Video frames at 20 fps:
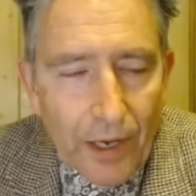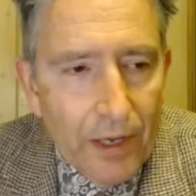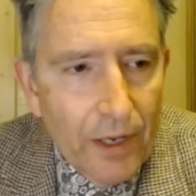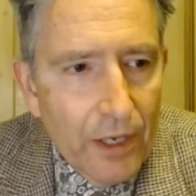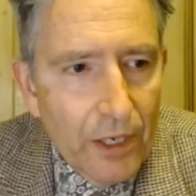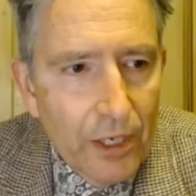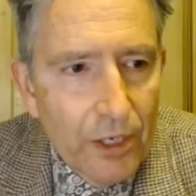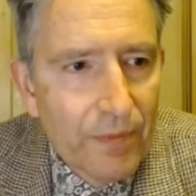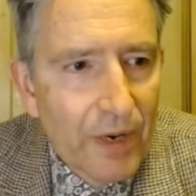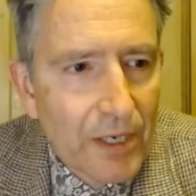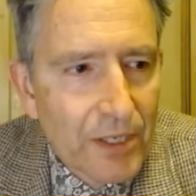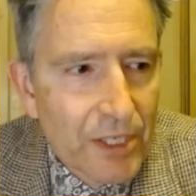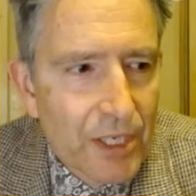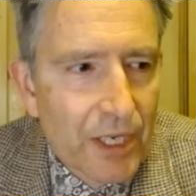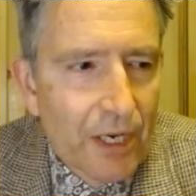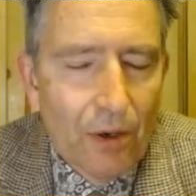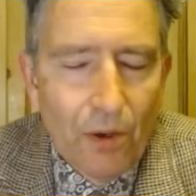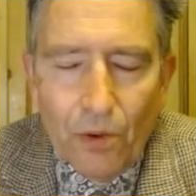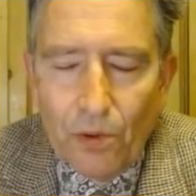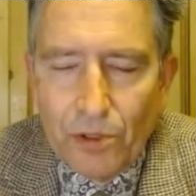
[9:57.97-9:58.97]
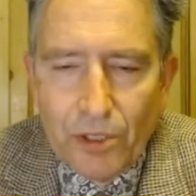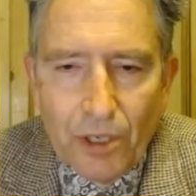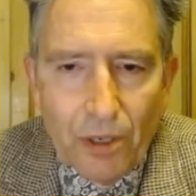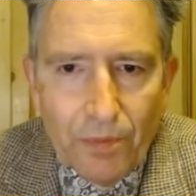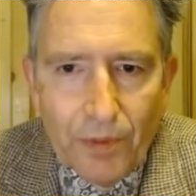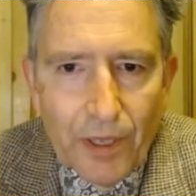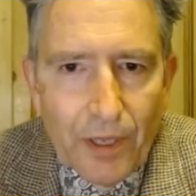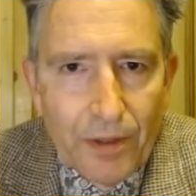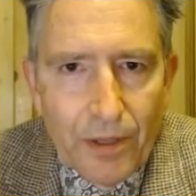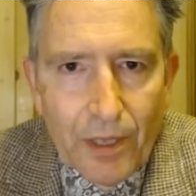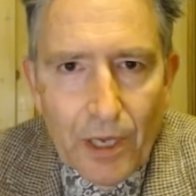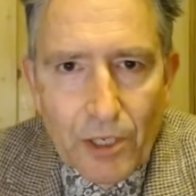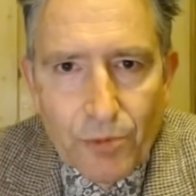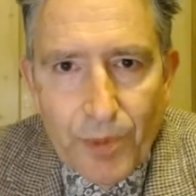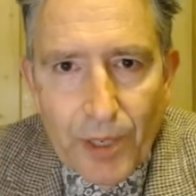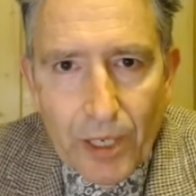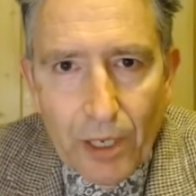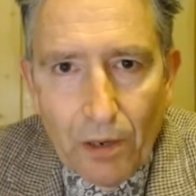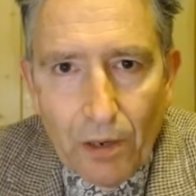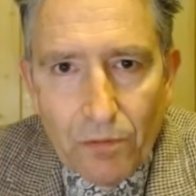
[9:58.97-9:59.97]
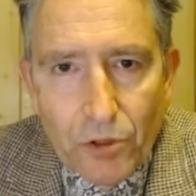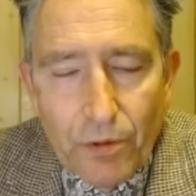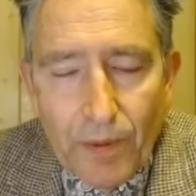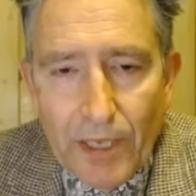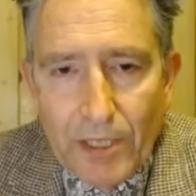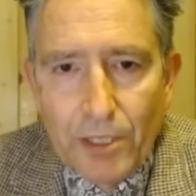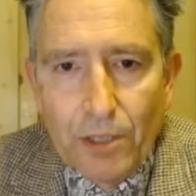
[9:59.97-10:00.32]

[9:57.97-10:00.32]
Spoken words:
You might say, oh, that's being over dramatic.